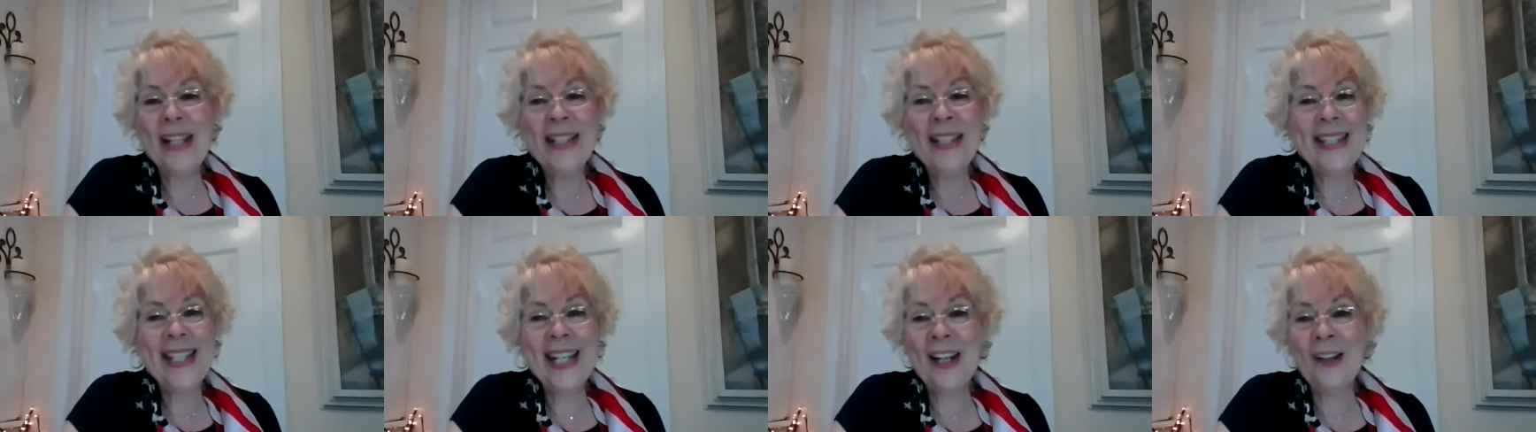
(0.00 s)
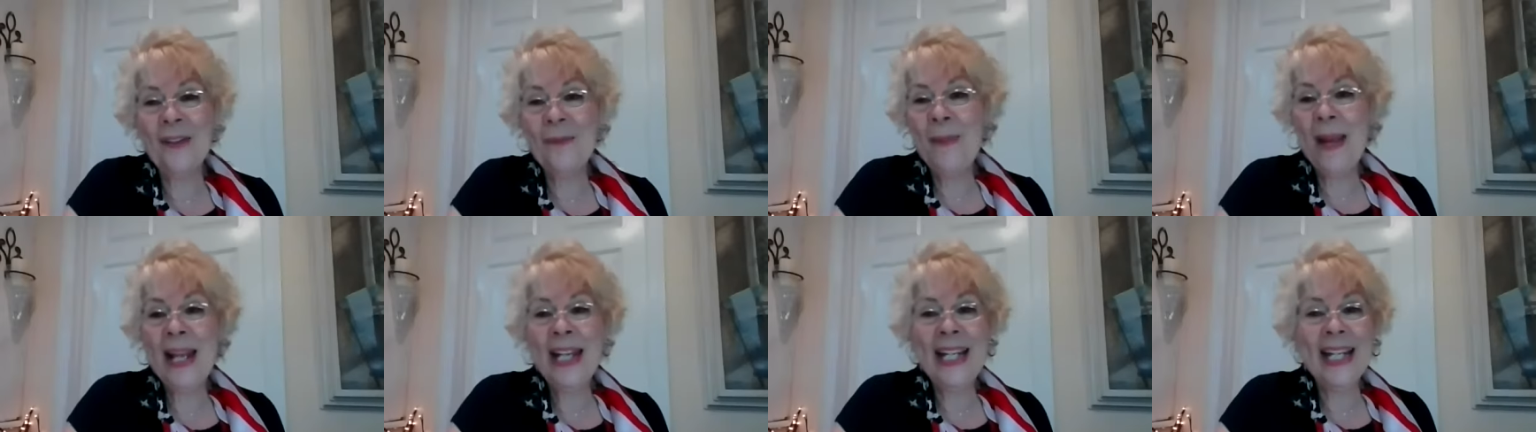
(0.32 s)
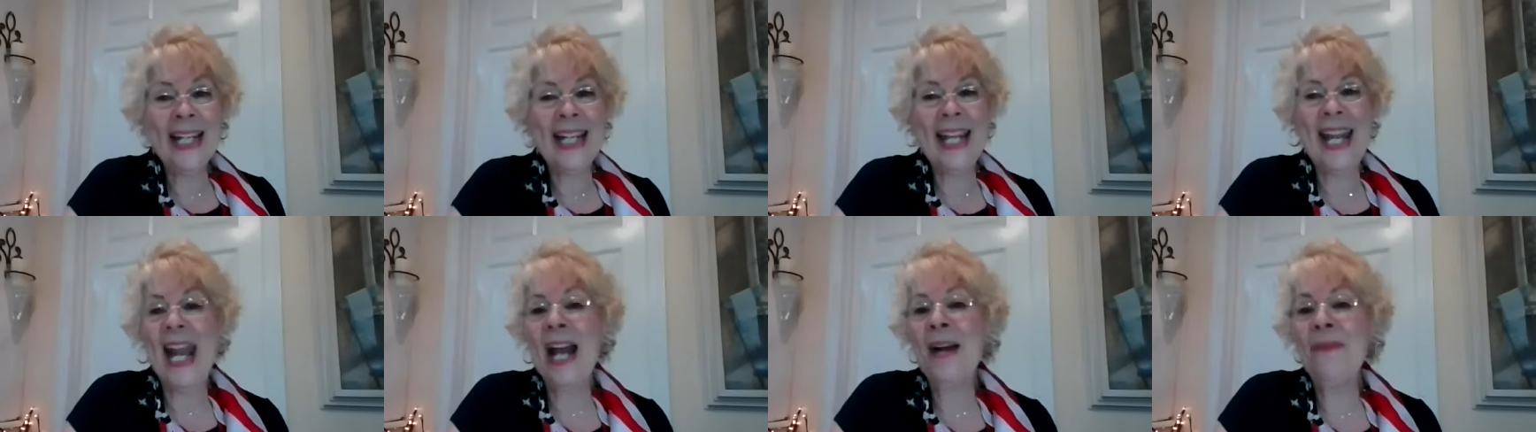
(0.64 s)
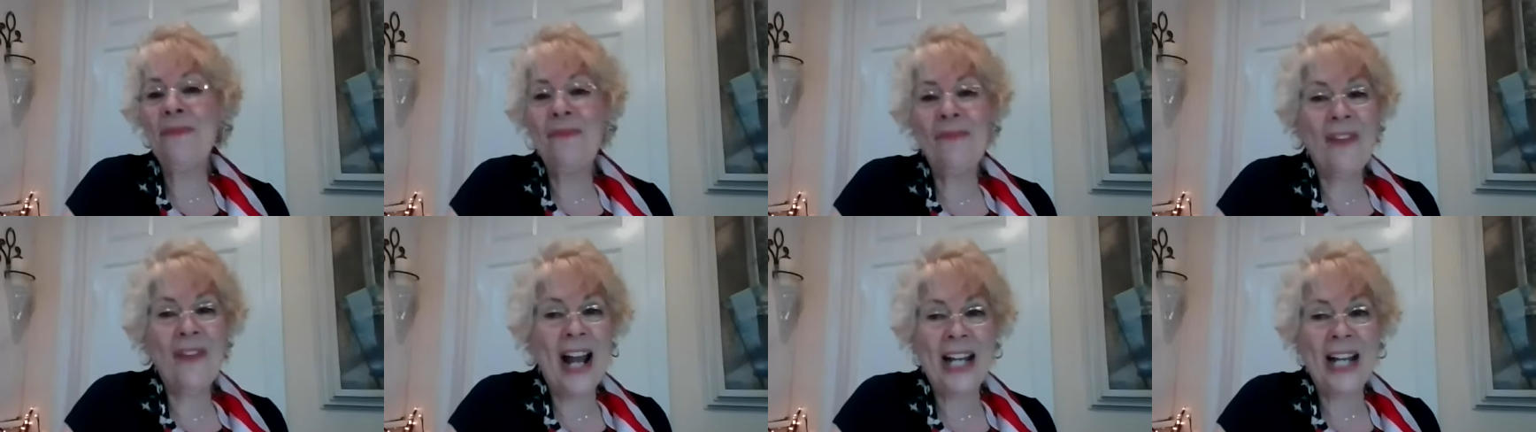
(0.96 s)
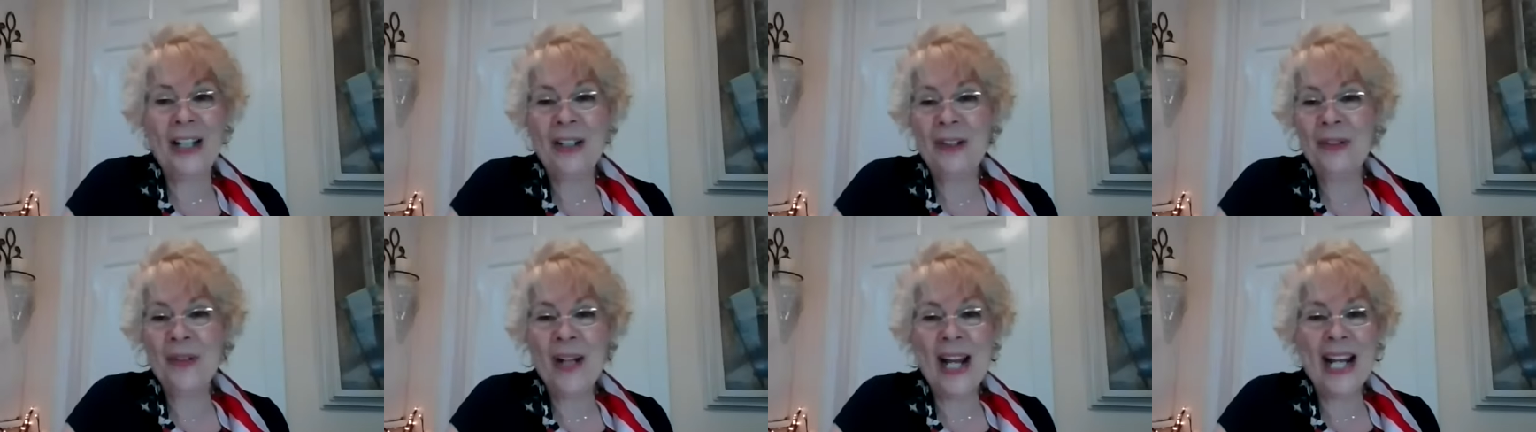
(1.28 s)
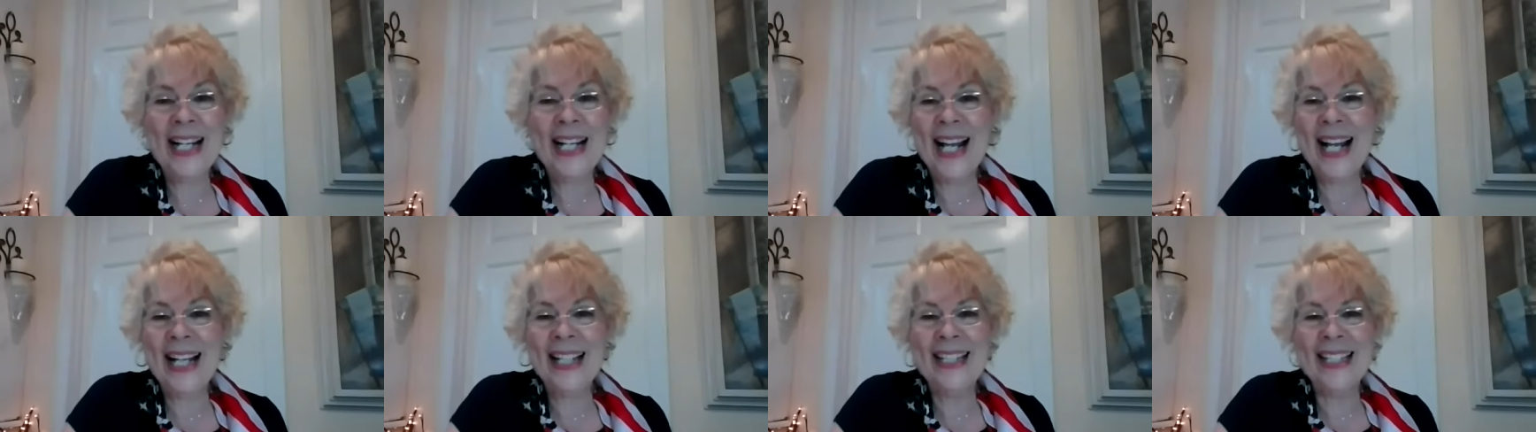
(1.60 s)
right there, made a campfire
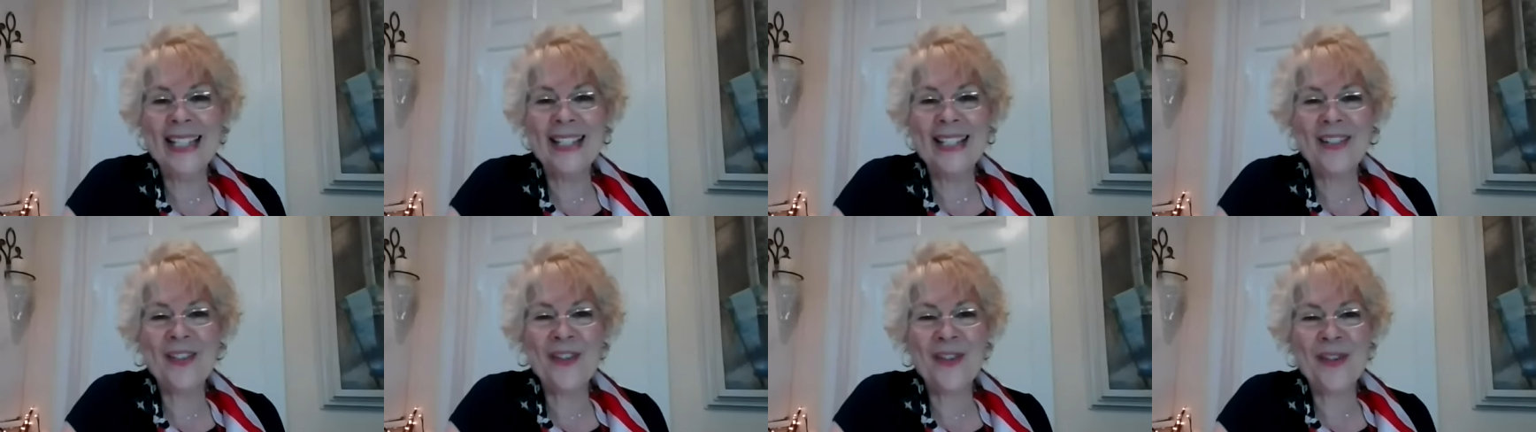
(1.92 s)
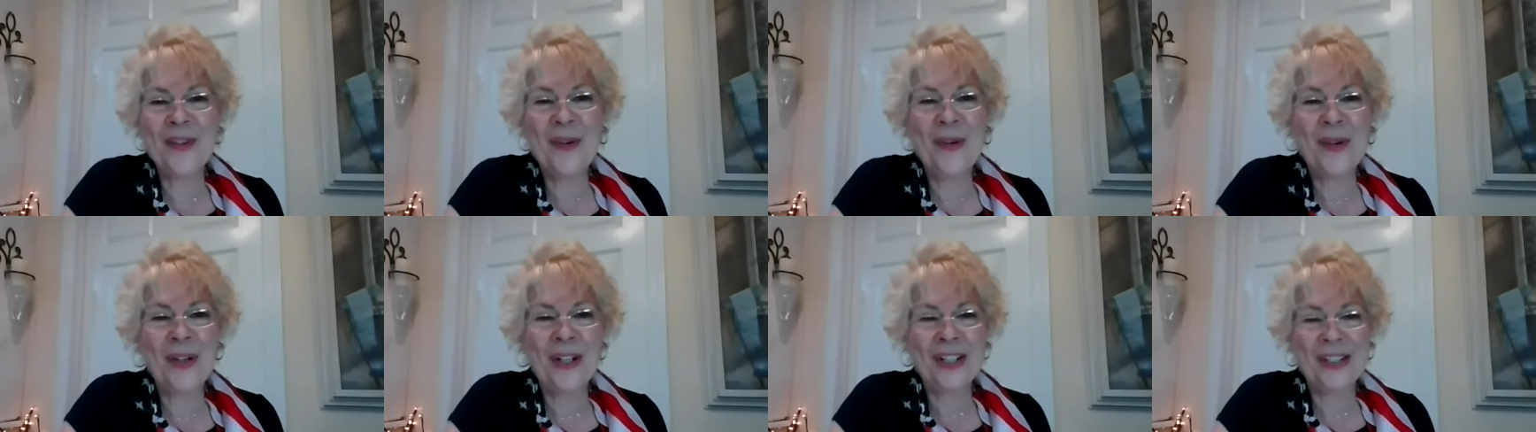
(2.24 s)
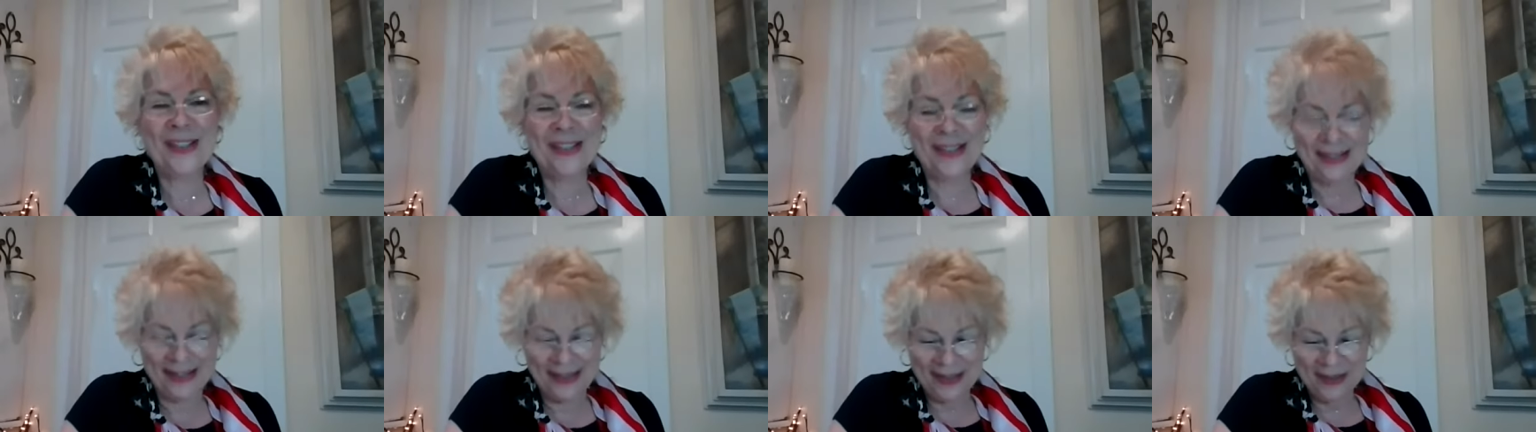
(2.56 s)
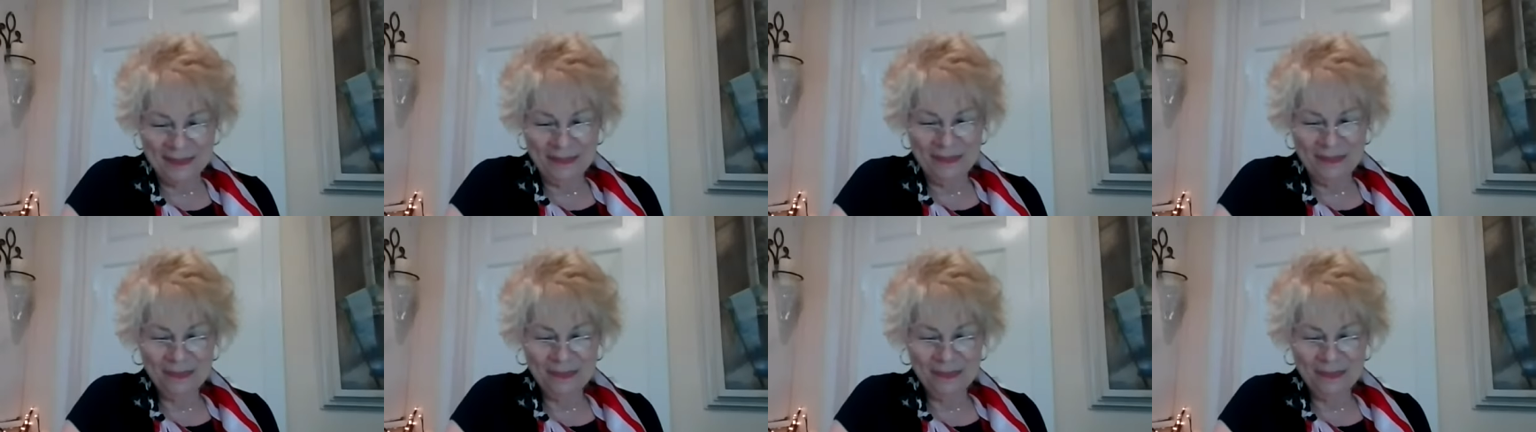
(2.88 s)
right on the shores.